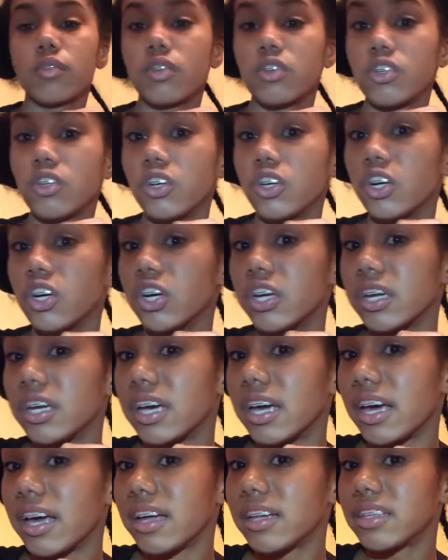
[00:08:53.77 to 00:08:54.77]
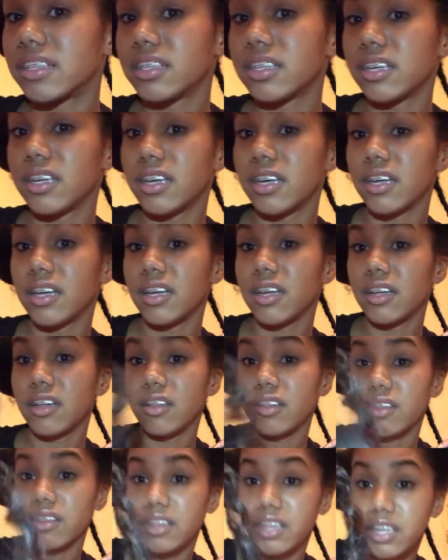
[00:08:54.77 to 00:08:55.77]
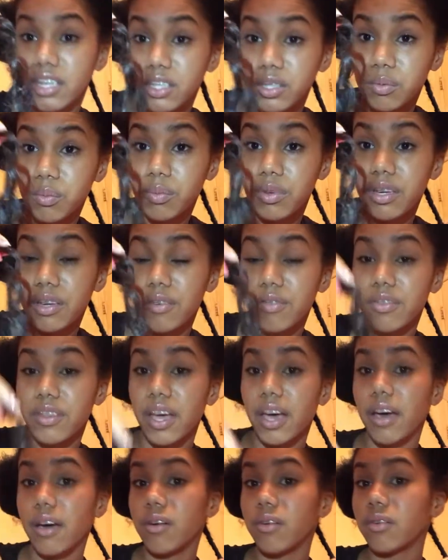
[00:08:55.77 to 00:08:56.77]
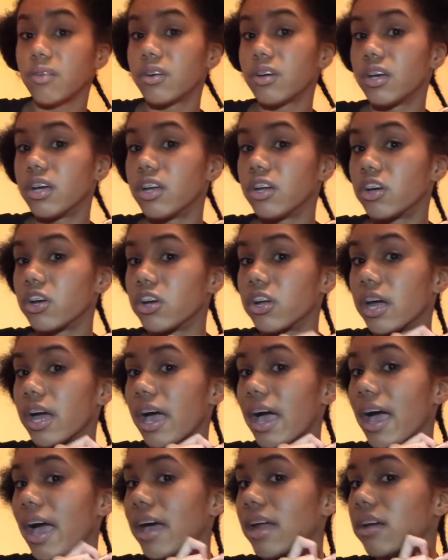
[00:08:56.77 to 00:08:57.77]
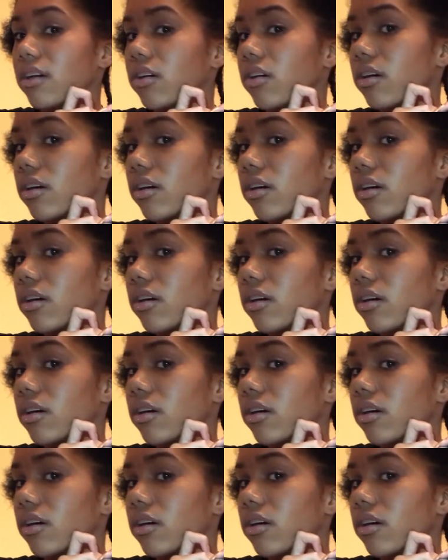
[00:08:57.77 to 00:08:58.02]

So you're gonna get this weave now, and you're gonna add it